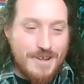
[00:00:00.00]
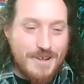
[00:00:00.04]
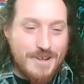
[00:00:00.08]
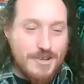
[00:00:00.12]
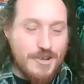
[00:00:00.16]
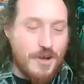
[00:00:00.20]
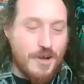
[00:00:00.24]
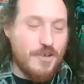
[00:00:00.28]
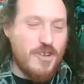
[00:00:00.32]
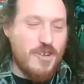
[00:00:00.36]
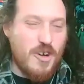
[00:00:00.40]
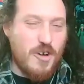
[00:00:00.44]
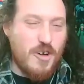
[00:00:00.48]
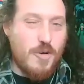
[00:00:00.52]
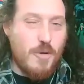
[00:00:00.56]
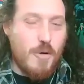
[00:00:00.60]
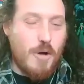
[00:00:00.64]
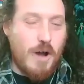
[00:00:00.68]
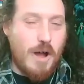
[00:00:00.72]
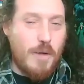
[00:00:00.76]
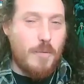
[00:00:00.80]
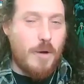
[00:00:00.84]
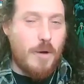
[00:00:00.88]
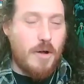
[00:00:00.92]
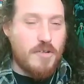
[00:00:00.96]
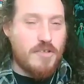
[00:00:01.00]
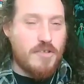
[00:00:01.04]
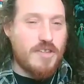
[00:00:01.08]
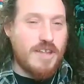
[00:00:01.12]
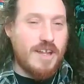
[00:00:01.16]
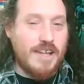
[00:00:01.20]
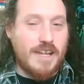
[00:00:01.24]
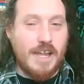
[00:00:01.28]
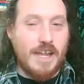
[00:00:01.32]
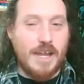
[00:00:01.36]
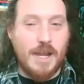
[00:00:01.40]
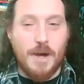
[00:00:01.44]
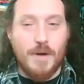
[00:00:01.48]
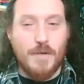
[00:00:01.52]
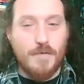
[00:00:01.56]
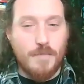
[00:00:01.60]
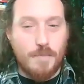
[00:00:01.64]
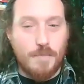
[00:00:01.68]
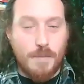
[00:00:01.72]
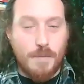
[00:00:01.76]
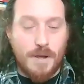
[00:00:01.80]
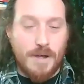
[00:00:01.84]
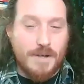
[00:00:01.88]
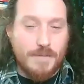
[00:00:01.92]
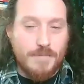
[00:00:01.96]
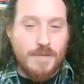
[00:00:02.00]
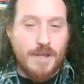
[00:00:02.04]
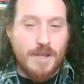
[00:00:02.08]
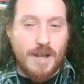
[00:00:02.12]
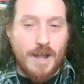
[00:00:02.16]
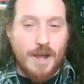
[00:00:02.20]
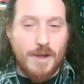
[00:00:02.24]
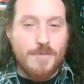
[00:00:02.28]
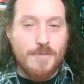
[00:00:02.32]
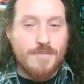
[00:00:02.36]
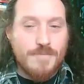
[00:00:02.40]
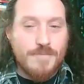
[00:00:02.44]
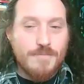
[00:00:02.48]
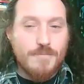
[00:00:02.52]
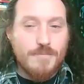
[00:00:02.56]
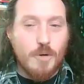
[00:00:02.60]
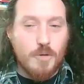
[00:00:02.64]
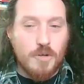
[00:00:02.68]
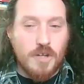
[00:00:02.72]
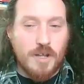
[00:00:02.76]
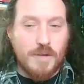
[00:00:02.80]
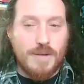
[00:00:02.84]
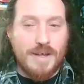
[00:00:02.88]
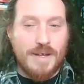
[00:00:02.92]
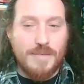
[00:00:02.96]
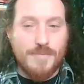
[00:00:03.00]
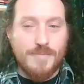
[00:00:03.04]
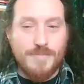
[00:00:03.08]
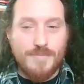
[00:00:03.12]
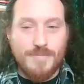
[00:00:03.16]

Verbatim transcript: not, not quite what I was thinking of, but, you know, we'll do it.